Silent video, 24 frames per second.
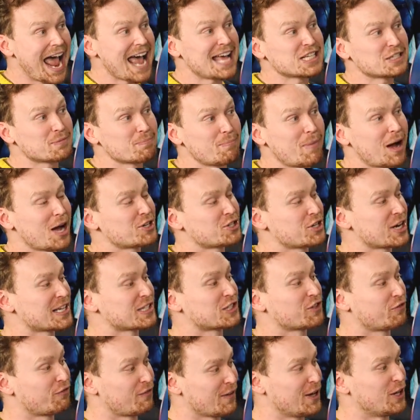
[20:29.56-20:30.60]
as much
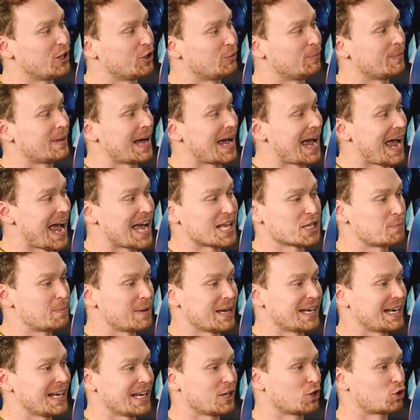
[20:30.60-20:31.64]
as film has
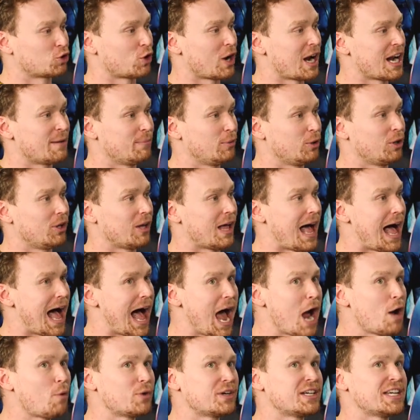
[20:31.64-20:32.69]
been incredible,
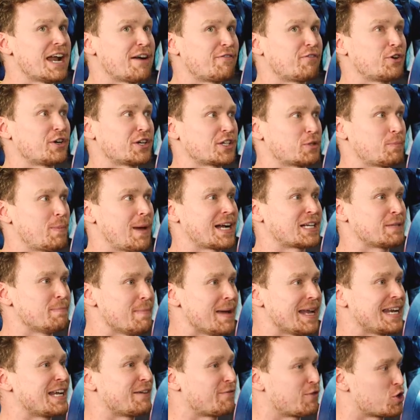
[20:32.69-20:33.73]
I would never expect
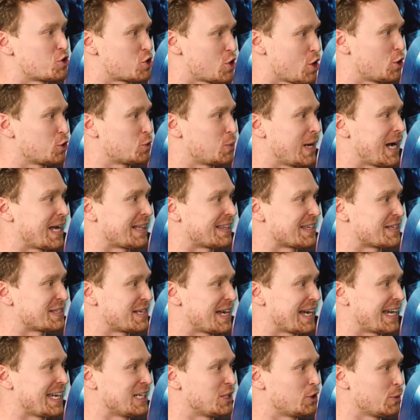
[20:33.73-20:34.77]
many of the shows we got this
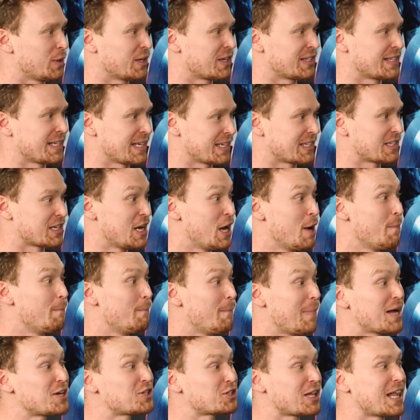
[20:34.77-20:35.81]
decade to exist,
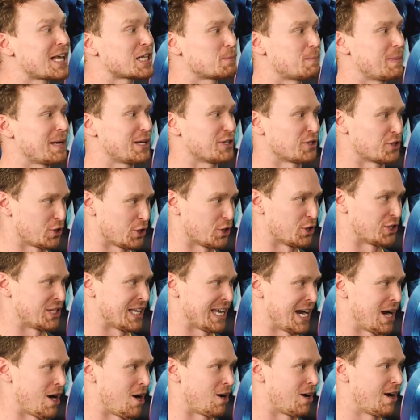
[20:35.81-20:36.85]
much less be as good as
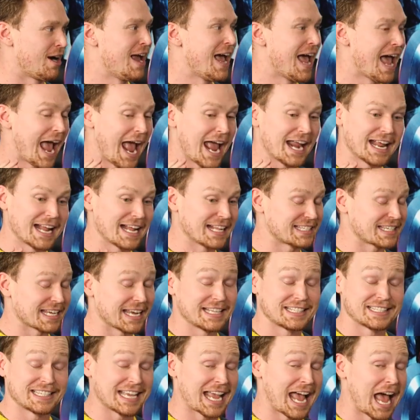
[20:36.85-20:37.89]
they are. And it's
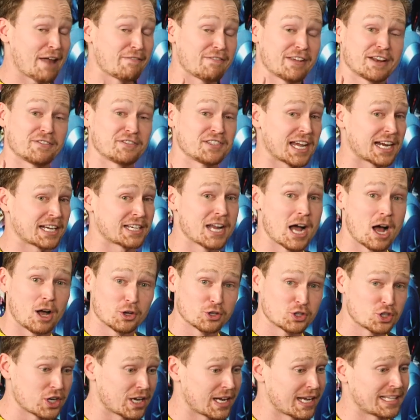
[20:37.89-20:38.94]
it's the advent of
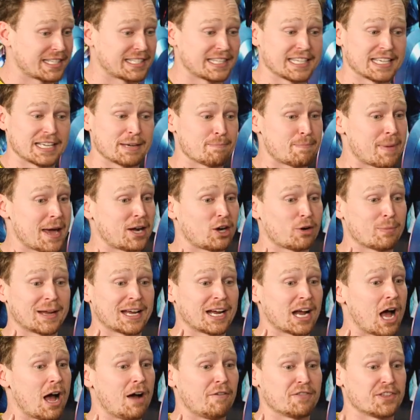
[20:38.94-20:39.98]
technology, it's the
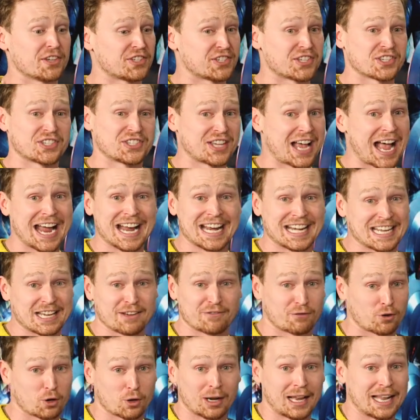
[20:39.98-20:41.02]
betterment of the society
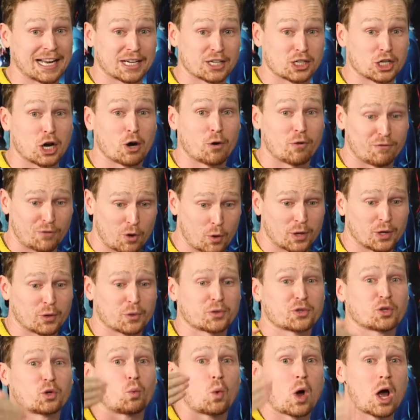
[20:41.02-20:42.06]
for like, you know, voting
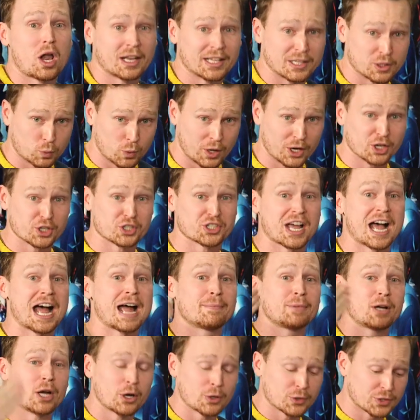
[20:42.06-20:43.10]
with your wallets, where your
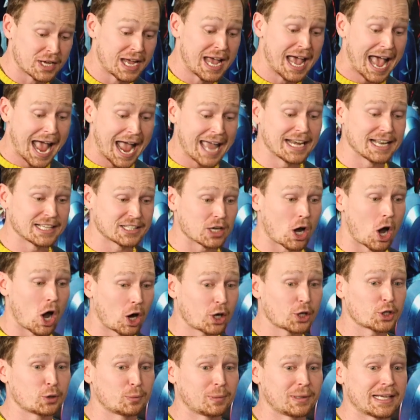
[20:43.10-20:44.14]
time goes. And it's
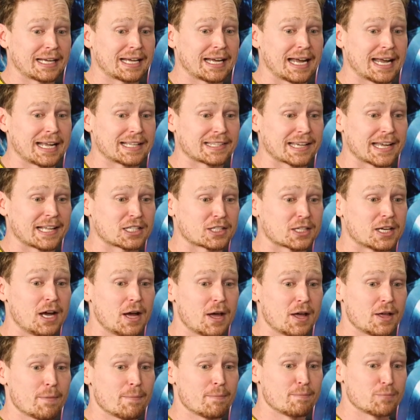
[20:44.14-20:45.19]
arguably it's it's
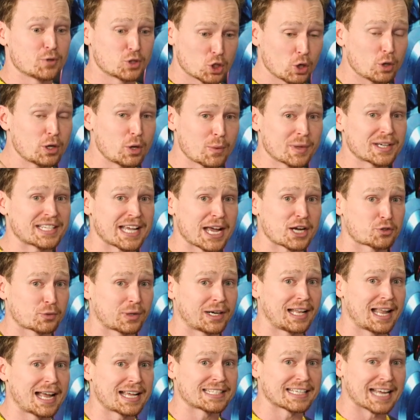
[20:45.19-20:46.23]
studio execs
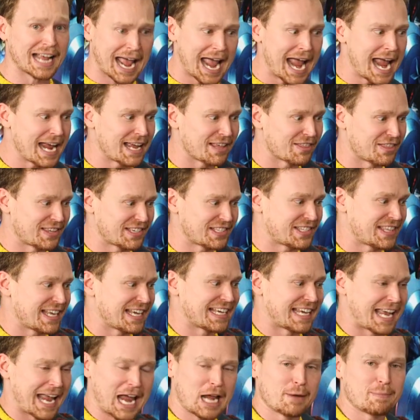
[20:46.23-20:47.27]
realizing, hey, this
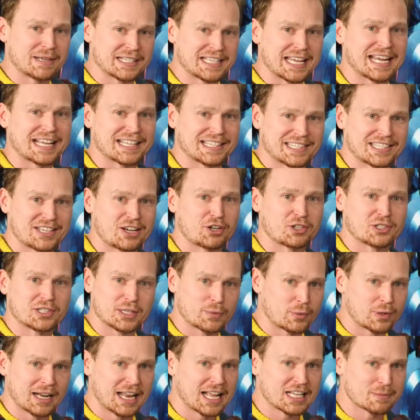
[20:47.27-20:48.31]
thing can be taken seriously.
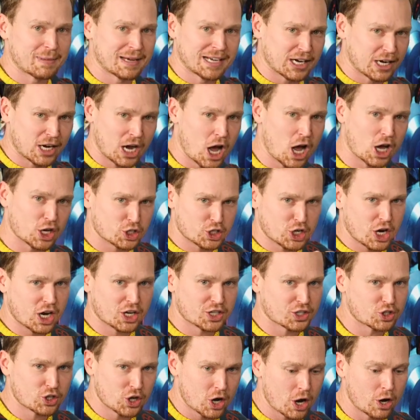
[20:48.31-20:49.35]
We don't have to make a gosh
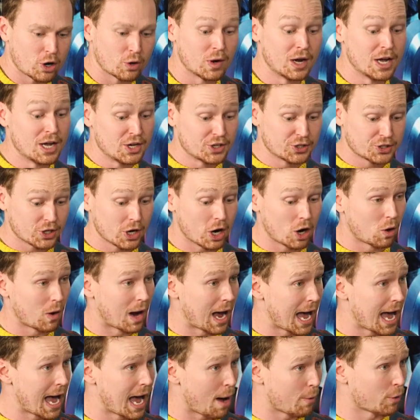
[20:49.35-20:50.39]
shucks show. So uh,
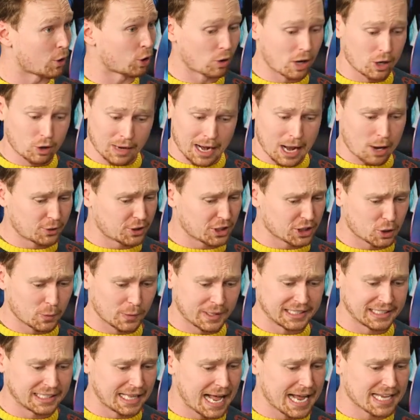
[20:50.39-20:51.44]
I want to run around just like
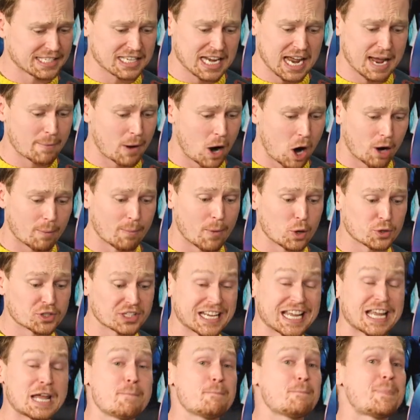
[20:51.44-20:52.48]
we did last time. Yeah. Our
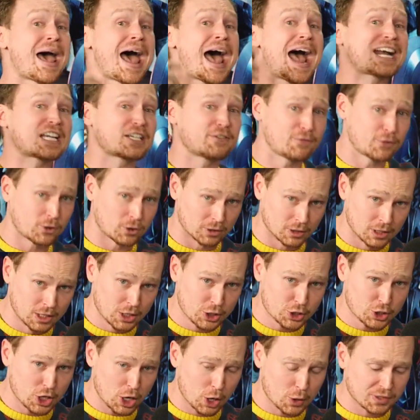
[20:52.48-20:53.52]
most impactful
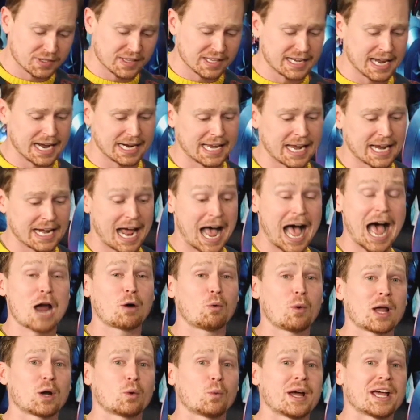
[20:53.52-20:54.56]
shows of the decade. I
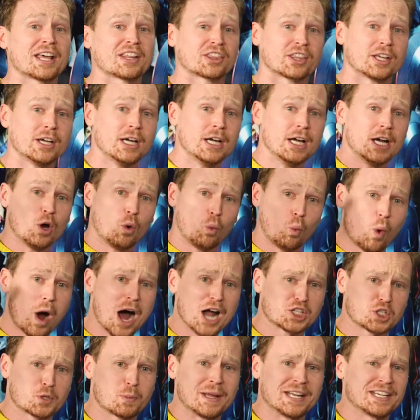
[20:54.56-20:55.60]
went with
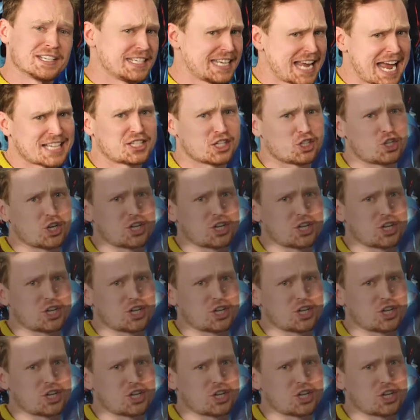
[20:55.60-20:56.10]
Watchmen. Yes, it